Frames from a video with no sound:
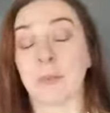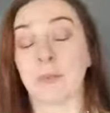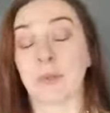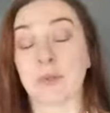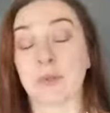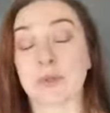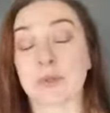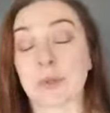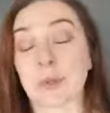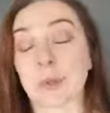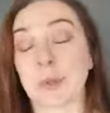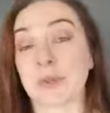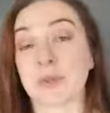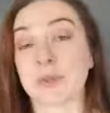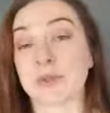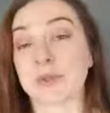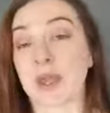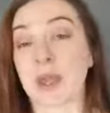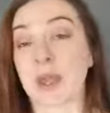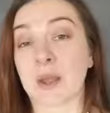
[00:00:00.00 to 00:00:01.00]
could
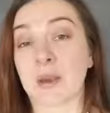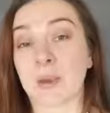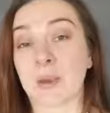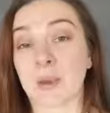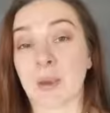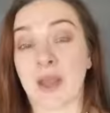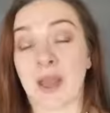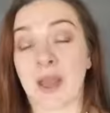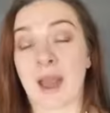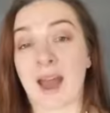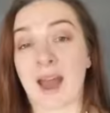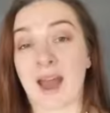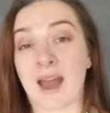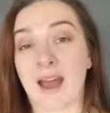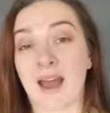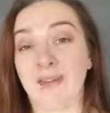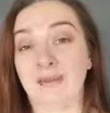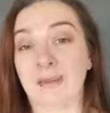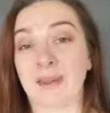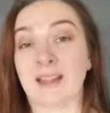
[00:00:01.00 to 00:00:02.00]
also
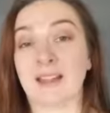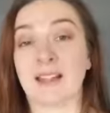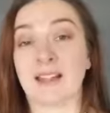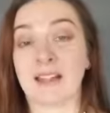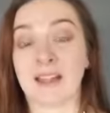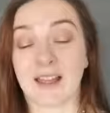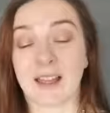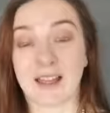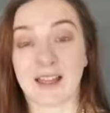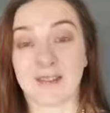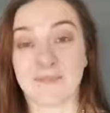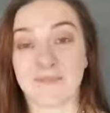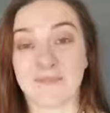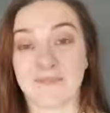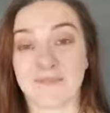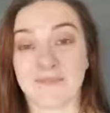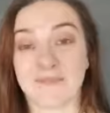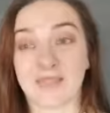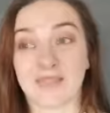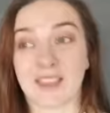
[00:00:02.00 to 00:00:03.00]
have
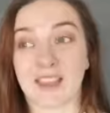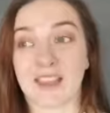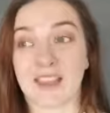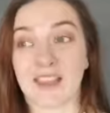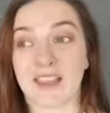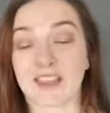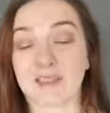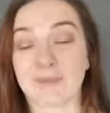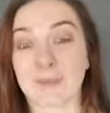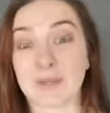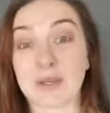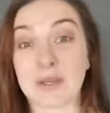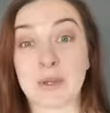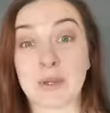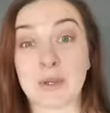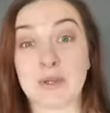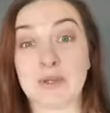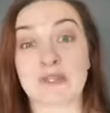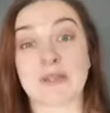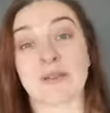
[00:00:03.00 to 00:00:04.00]
a be
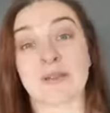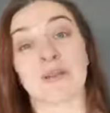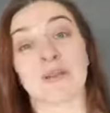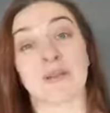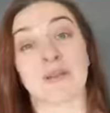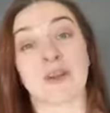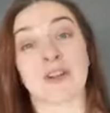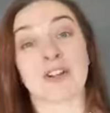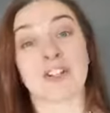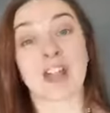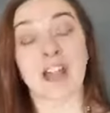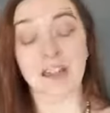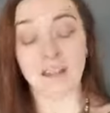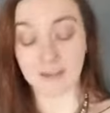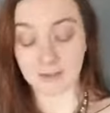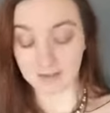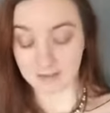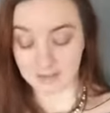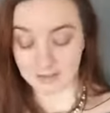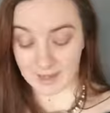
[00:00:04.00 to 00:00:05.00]
used for a
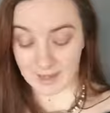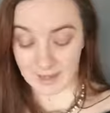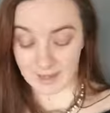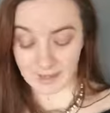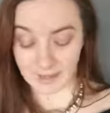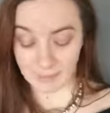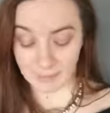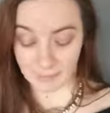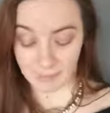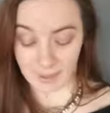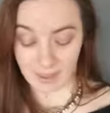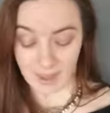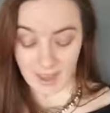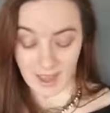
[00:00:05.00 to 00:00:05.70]
child cave.